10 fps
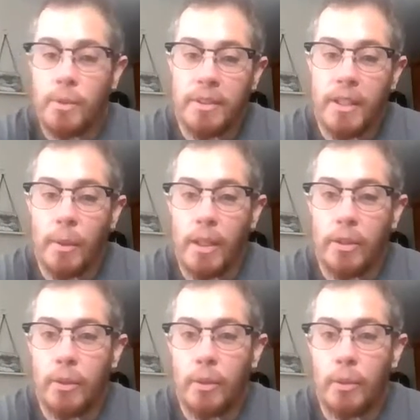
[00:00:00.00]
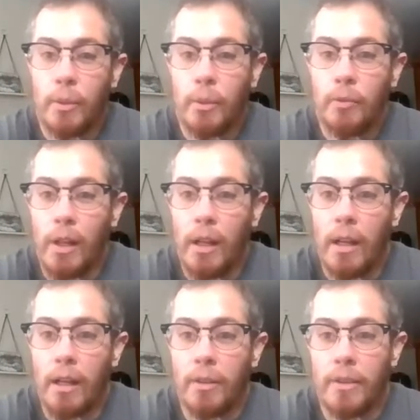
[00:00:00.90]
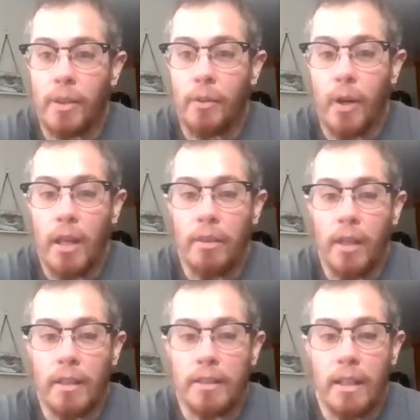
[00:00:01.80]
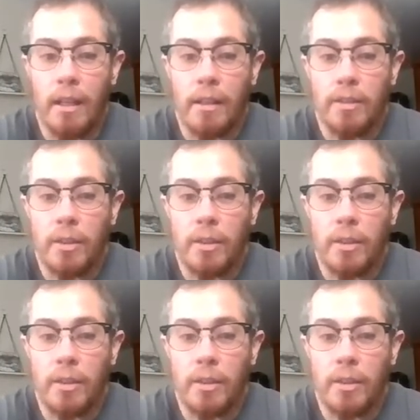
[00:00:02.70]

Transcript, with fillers: She was getting ready to fly to visit a friend the next day,